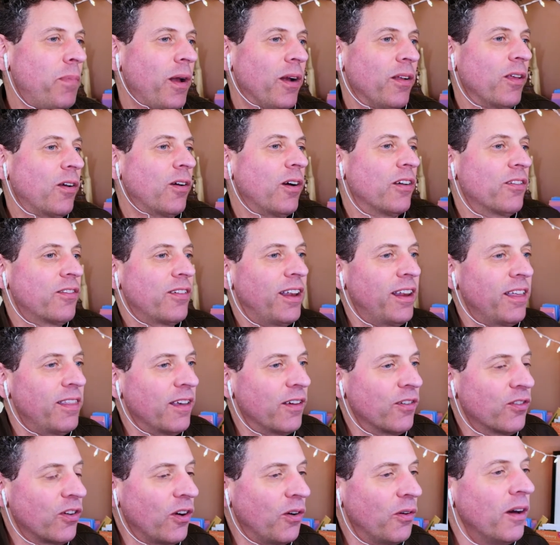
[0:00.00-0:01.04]
barely costs
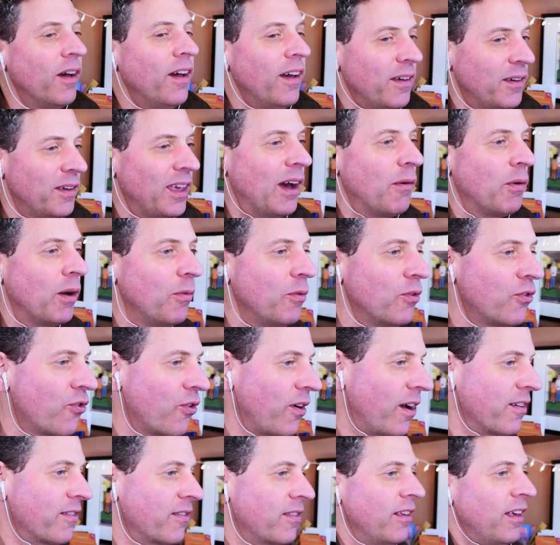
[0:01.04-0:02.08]
anything. So yeah, we would
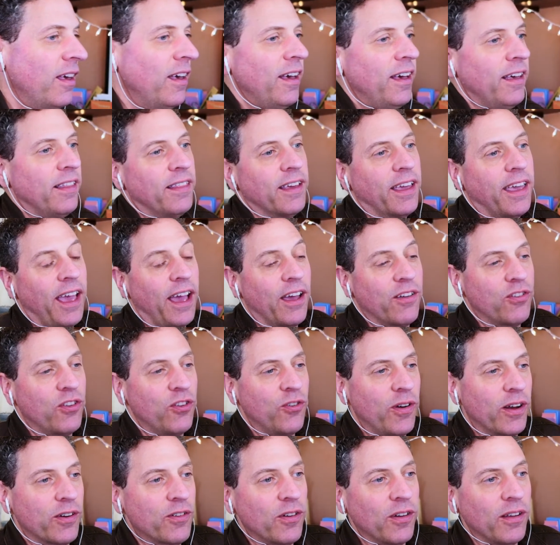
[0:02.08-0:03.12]
trust the casting
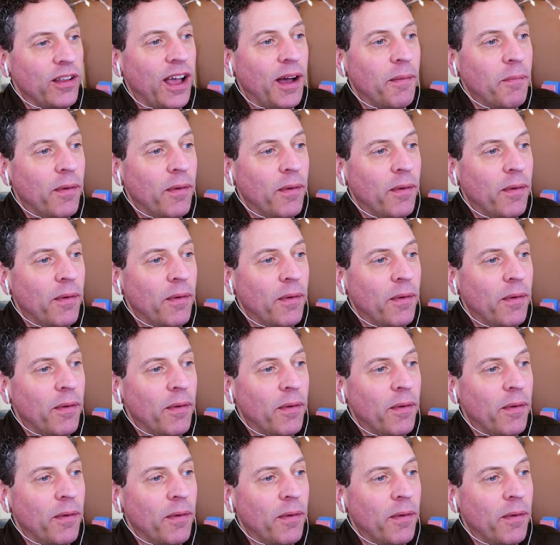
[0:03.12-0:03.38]
director